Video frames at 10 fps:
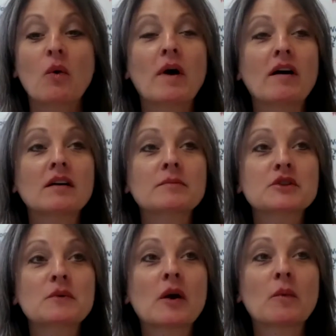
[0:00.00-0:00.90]
Welcome
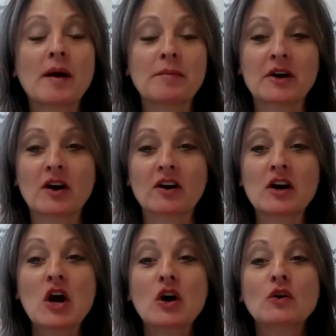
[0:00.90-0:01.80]
to our webinar,
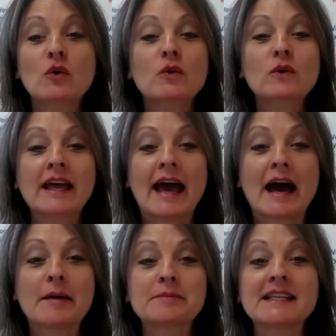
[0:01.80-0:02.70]
Cool
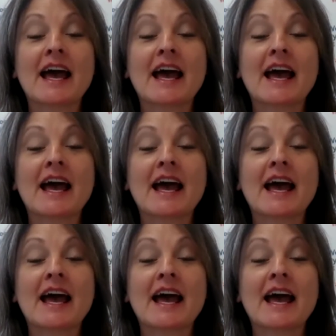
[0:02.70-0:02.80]
Caps